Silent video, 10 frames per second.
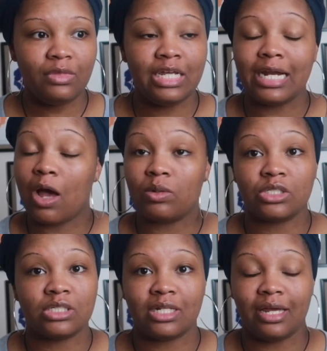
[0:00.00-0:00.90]
And I was
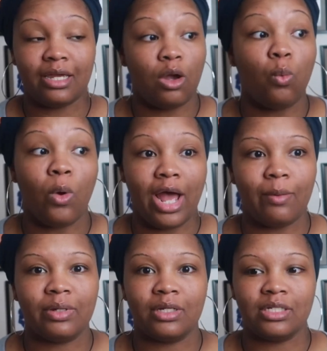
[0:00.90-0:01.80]
just like, wow,
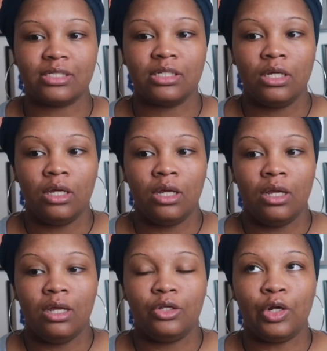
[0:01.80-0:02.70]
because,
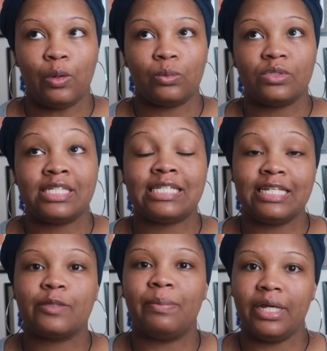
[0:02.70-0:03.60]
you know,
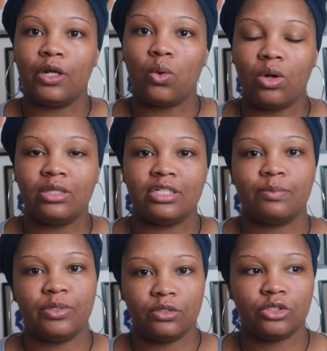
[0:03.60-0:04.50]
since being on this
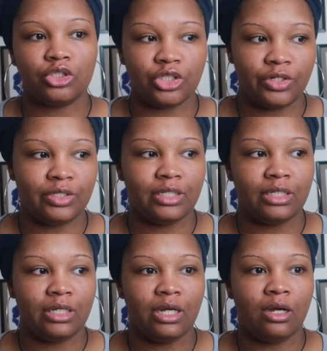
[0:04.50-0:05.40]
spiritual journey,
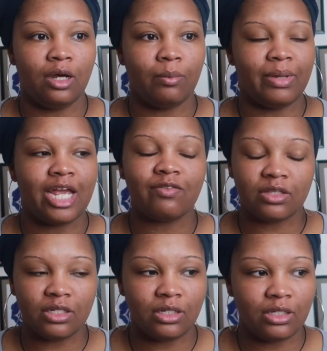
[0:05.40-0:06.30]

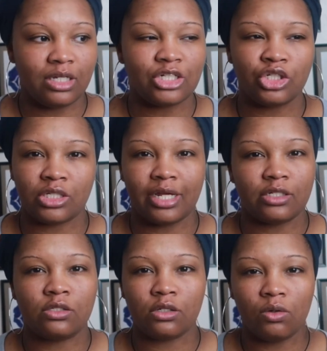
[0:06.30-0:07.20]
everything is just like
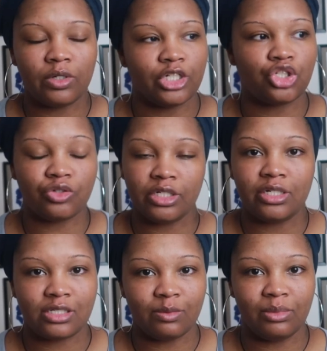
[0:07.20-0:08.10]
so
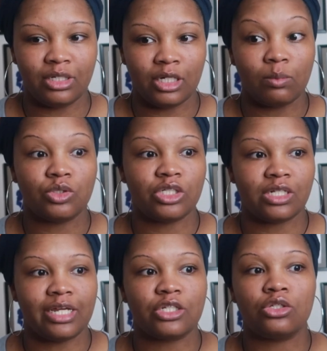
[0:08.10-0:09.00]
intriguing to me, and I'm just
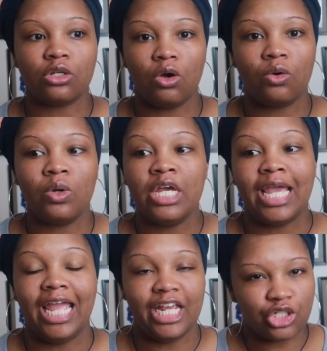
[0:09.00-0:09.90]
like so
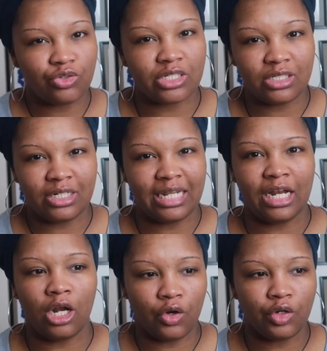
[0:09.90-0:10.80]
interested
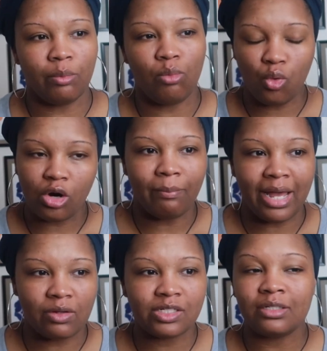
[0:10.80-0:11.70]
in learning more
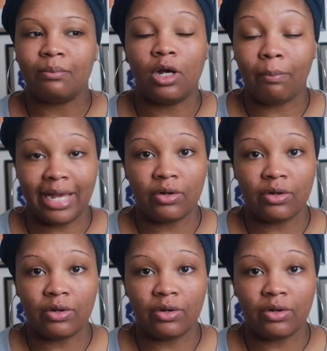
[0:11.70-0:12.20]
about it. And